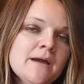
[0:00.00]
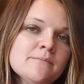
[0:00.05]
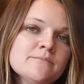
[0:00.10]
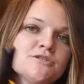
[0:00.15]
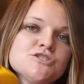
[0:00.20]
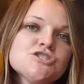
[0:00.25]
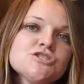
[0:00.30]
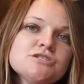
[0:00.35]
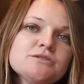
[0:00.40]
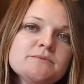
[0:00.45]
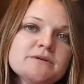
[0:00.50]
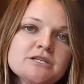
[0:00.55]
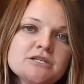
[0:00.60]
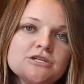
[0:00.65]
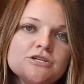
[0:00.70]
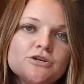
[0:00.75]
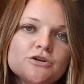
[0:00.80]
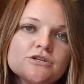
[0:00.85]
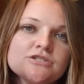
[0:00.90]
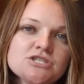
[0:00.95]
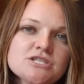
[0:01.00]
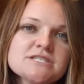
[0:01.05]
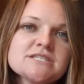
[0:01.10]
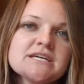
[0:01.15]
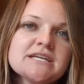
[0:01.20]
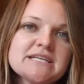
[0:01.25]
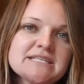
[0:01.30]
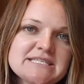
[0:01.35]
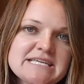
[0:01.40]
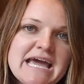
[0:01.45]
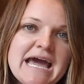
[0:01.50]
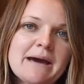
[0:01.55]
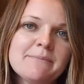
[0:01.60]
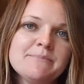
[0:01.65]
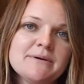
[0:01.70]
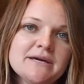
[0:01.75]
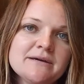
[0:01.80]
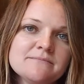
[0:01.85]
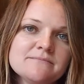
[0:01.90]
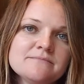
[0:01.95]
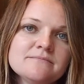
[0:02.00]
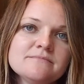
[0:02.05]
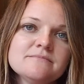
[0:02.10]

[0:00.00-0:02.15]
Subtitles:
But you're just going to tap it.